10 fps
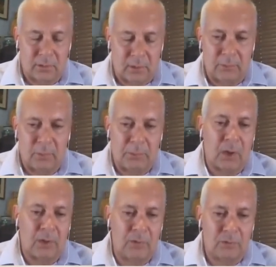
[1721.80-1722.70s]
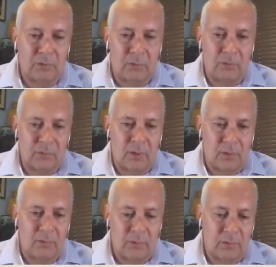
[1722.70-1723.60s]
deposits, I should say.
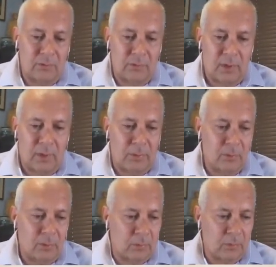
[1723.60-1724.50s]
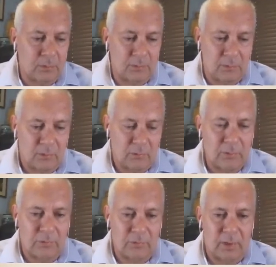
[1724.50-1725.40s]
There's an epithermal
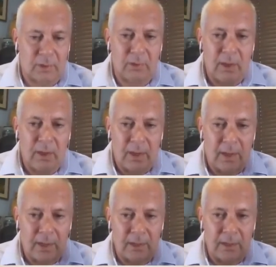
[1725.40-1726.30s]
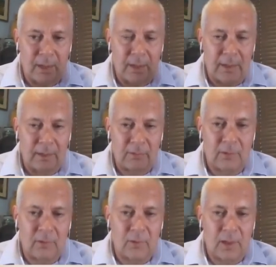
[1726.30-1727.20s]
source there, and
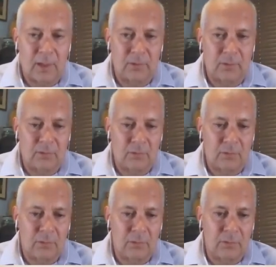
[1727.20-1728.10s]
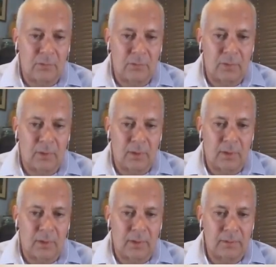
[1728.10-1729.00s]
this allows us to
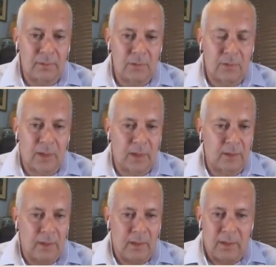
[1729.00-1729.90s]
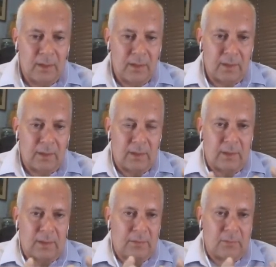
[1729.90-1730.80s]
look at,
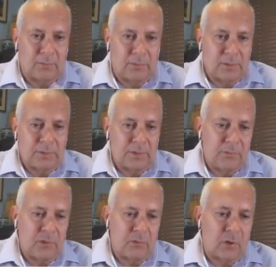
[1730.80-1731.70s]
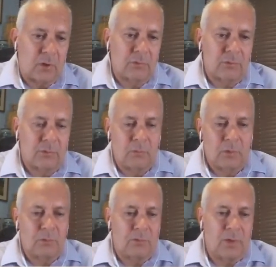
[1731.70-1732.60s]
well, for instance, even the Charleston, which was